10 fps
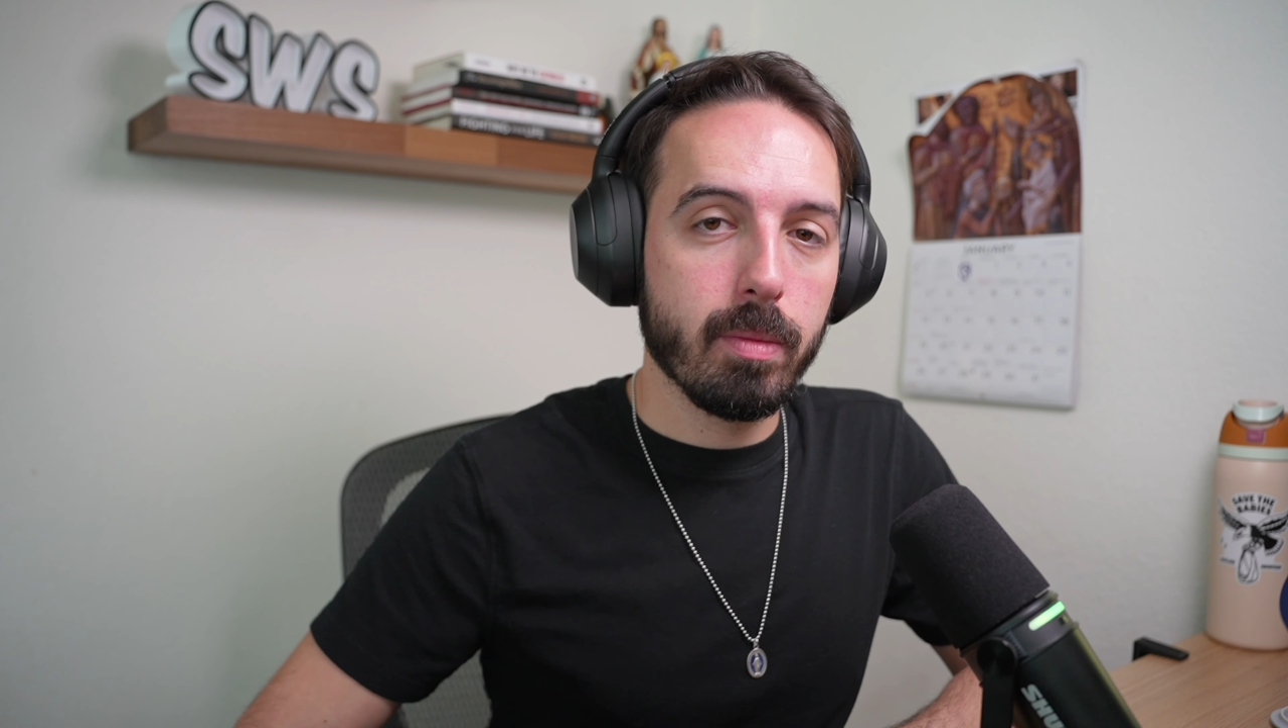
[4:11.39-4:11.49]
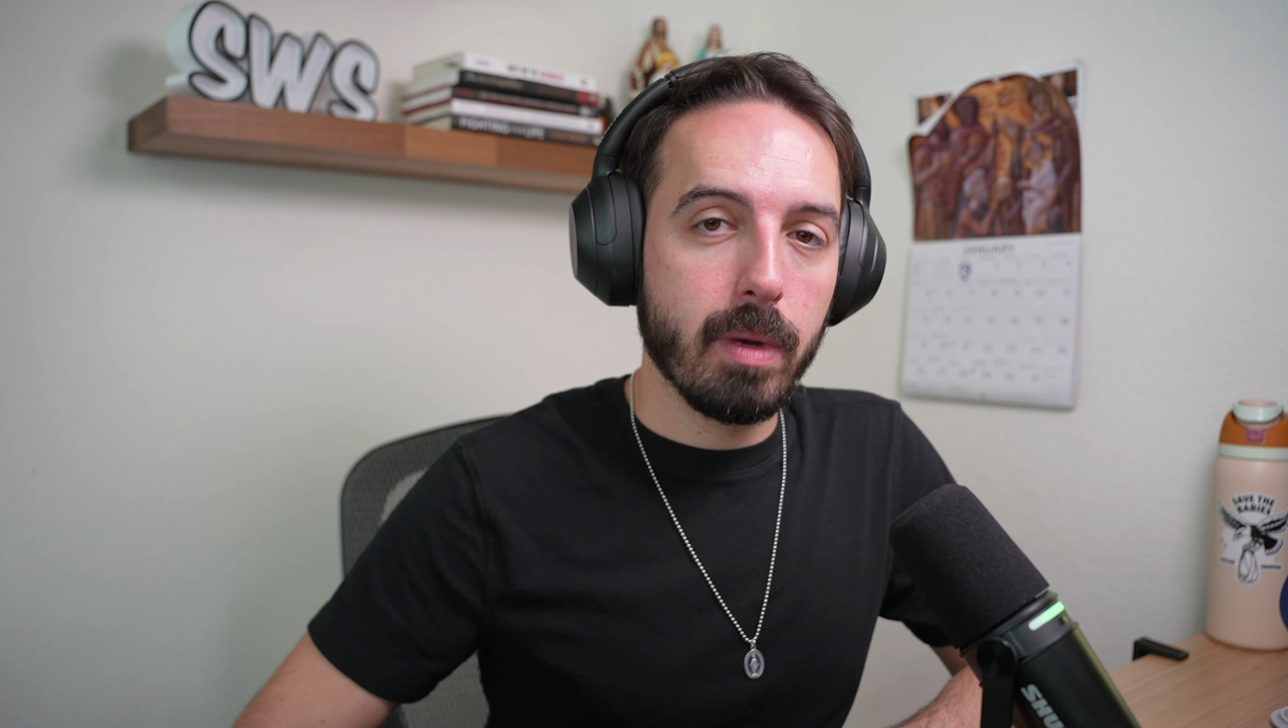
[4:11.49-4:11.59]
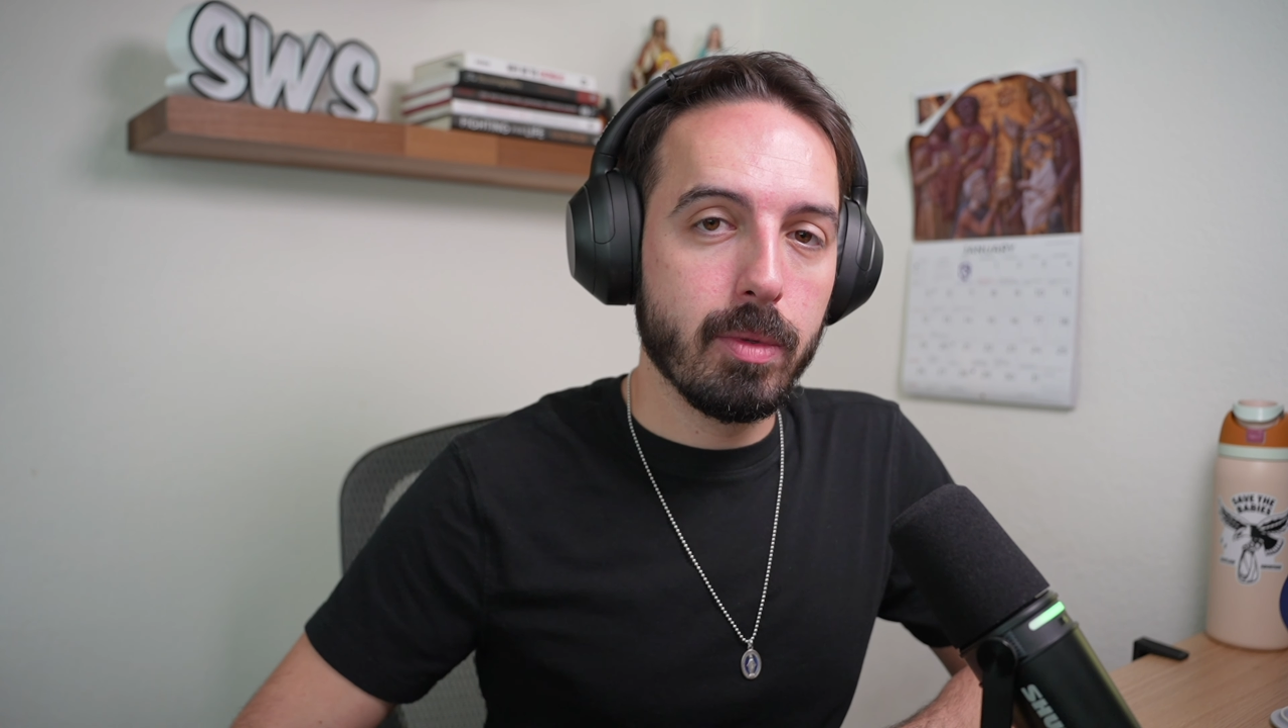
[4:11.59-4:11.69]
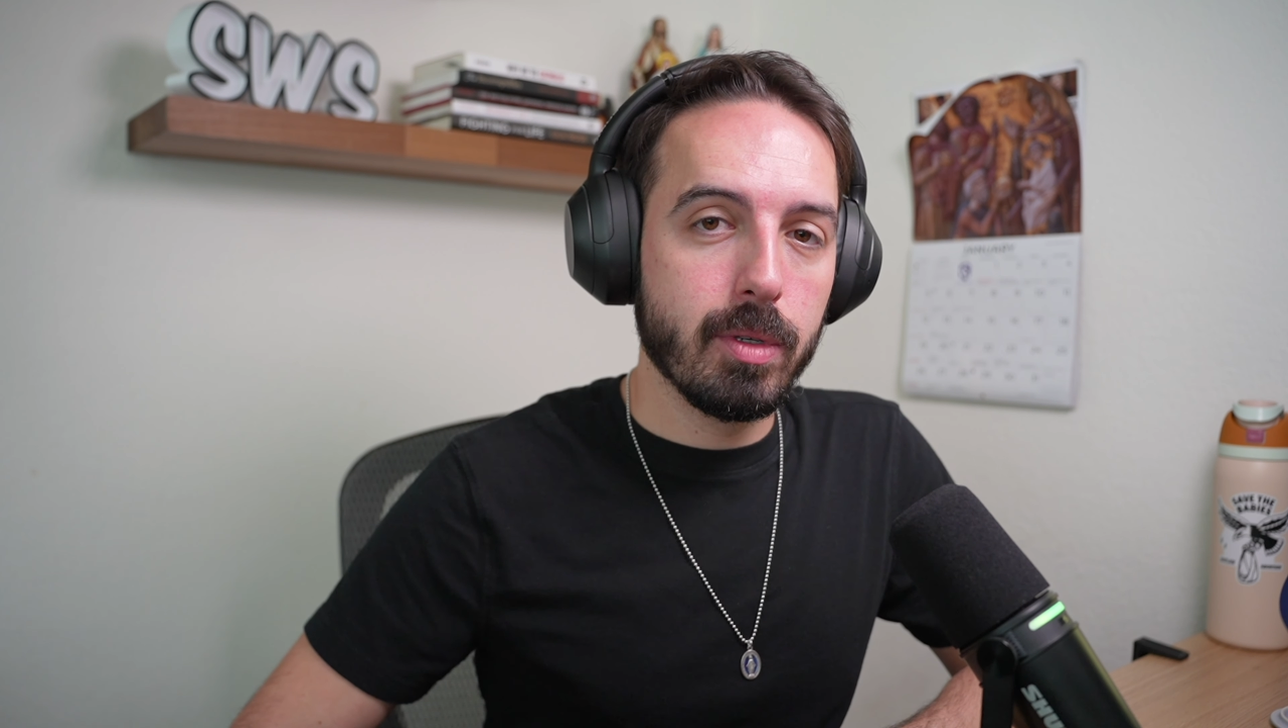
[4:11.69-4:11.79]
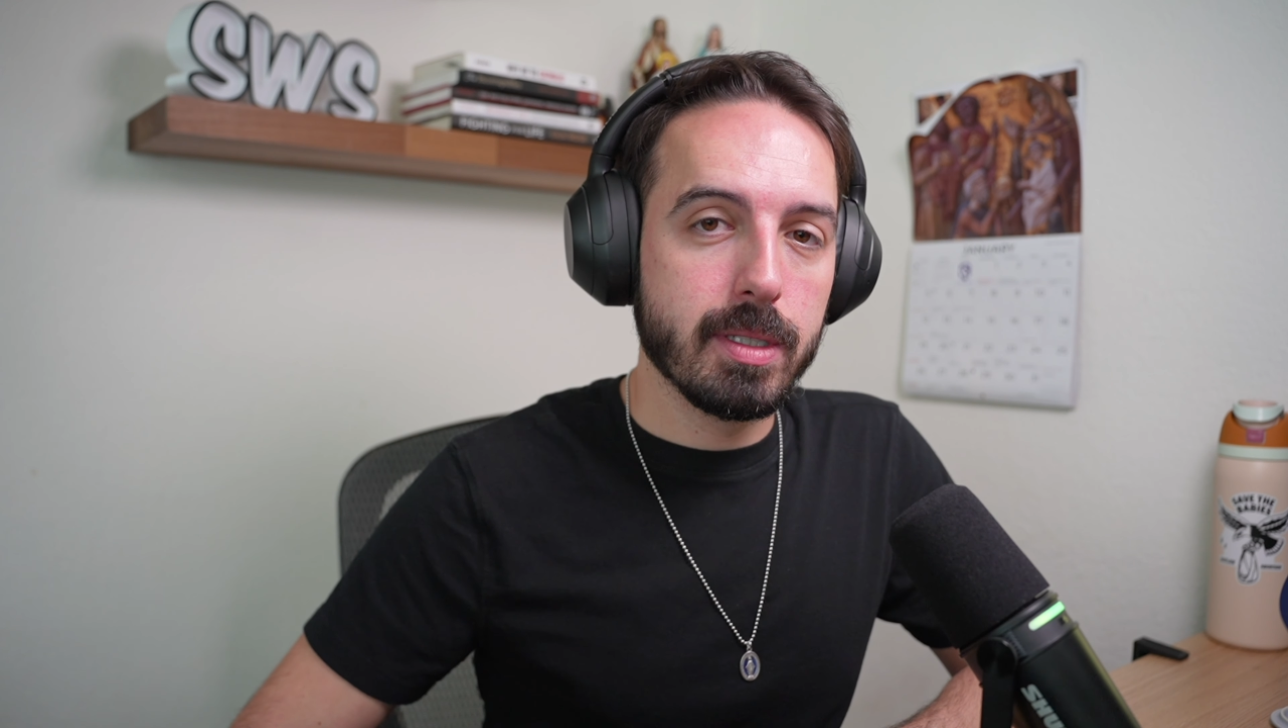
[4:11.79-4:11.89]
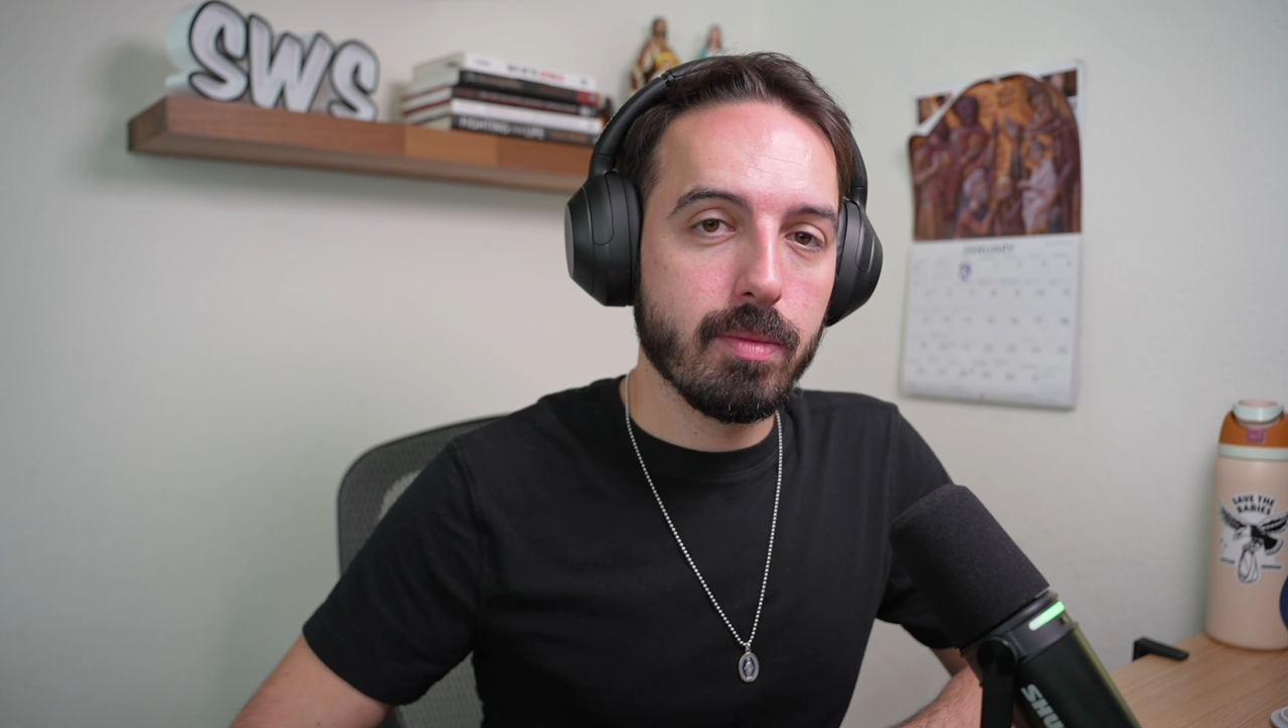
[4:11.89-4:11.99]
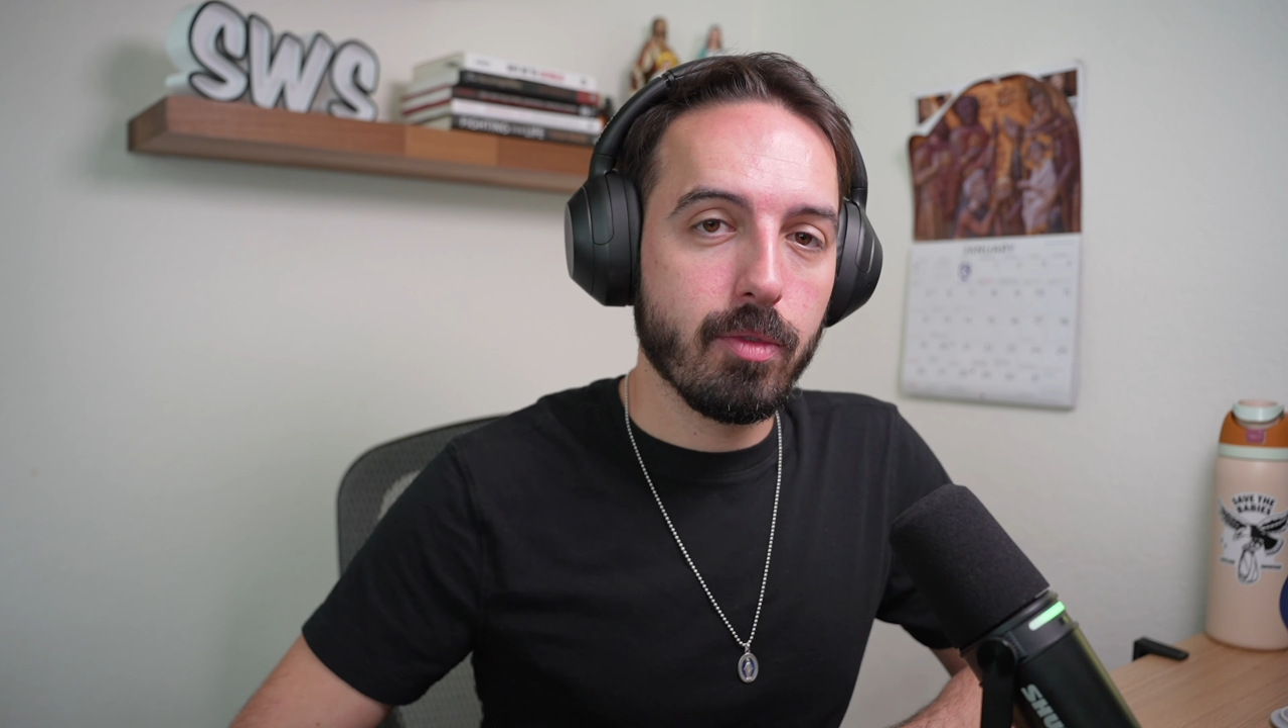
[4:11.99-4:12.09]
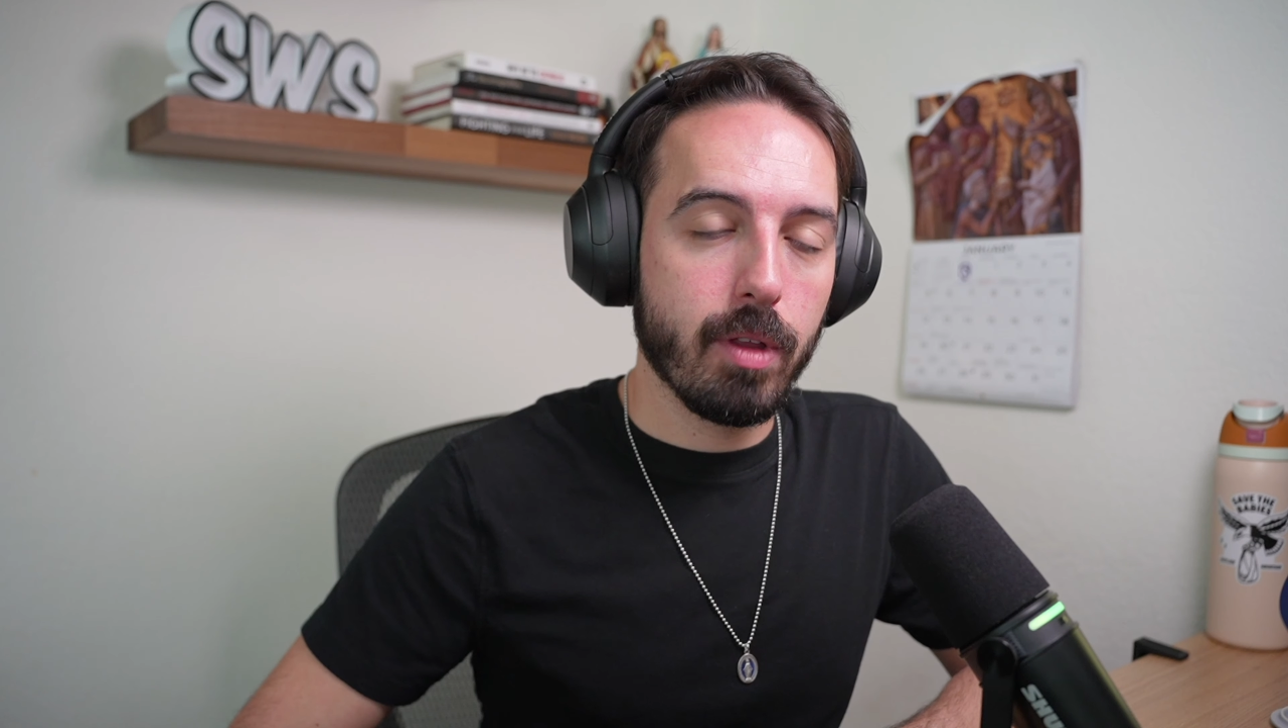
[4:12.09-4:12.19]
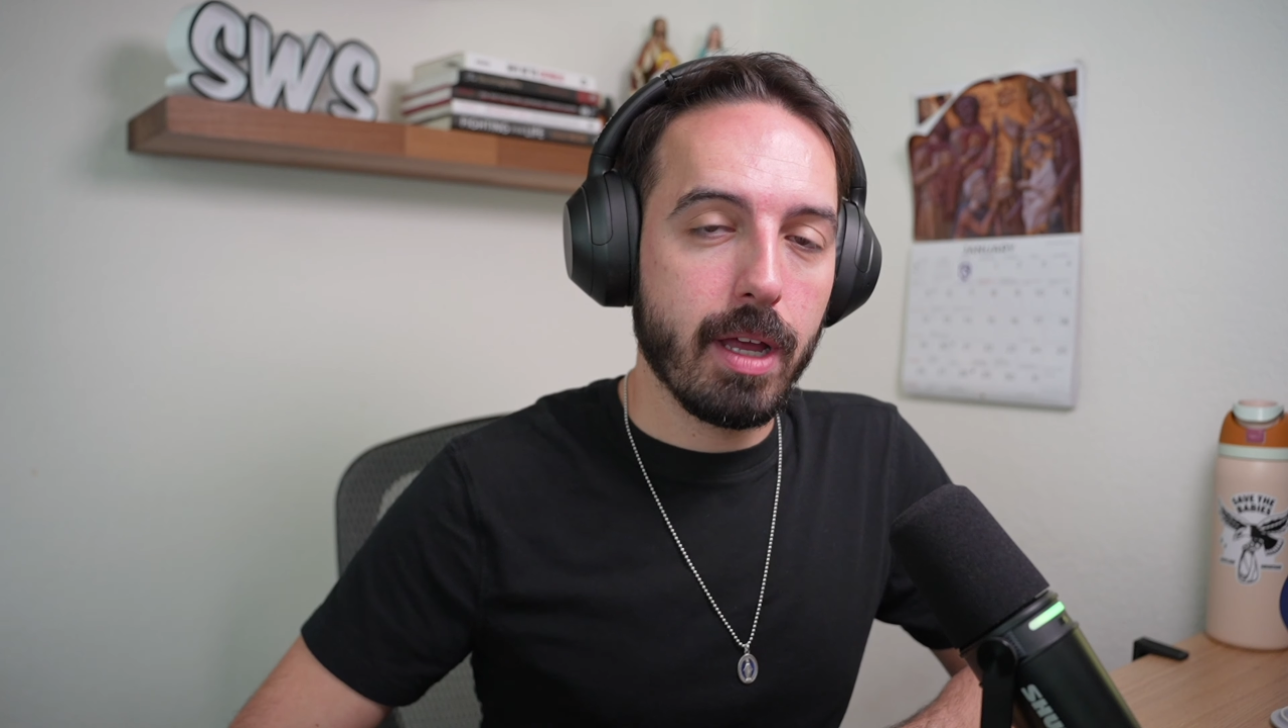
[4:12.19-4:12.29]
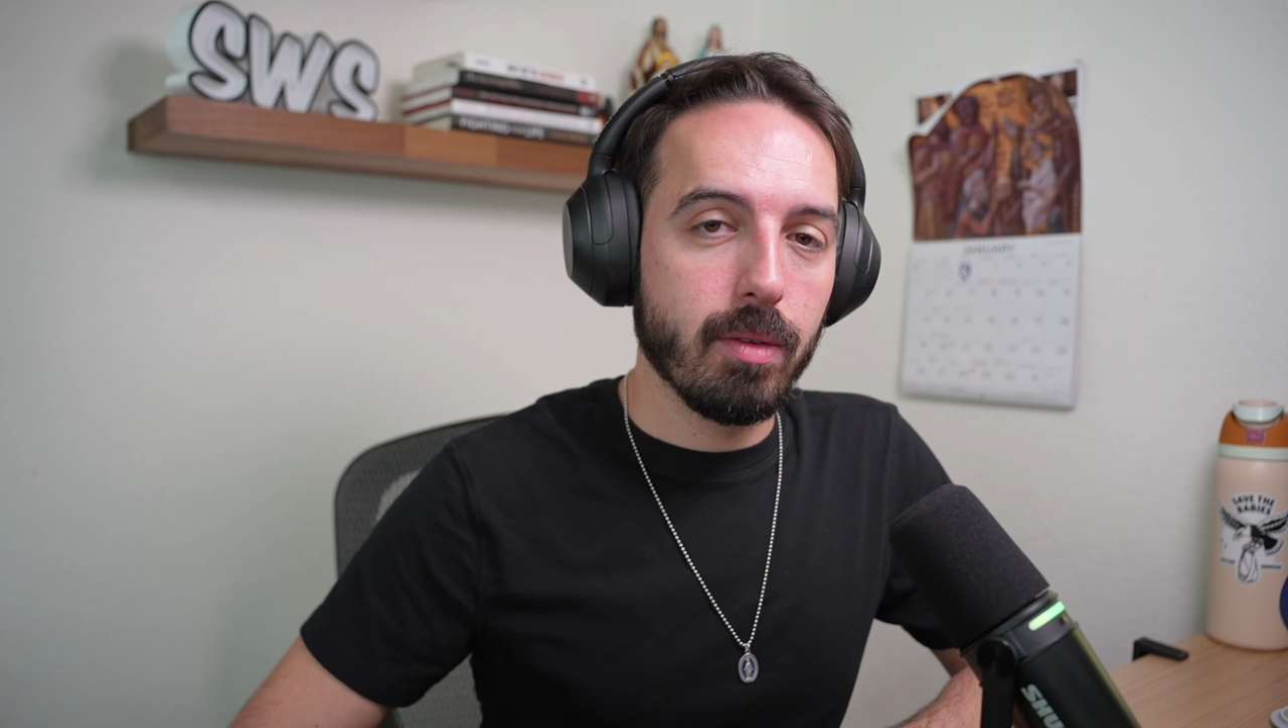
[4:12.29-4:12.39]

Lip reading: about Buddhism for